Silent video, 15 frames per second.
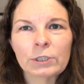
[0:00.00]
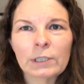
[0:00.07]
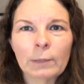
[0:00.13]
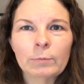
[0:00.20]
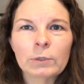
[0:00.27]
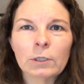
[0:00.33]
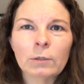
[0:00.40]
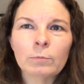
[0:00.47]

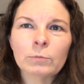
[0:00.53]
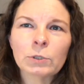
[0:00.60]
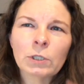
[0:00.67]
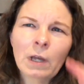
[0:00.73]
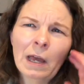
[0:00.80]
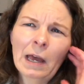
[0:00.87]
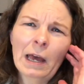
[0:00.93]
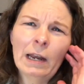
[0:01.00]
symptoms.
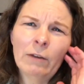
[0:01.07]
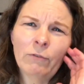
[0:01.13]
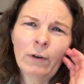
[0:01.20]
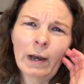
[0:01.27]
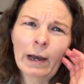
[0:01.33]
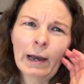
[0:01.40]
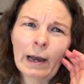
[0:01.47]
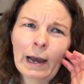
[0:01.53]
And if
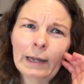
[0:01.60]
I,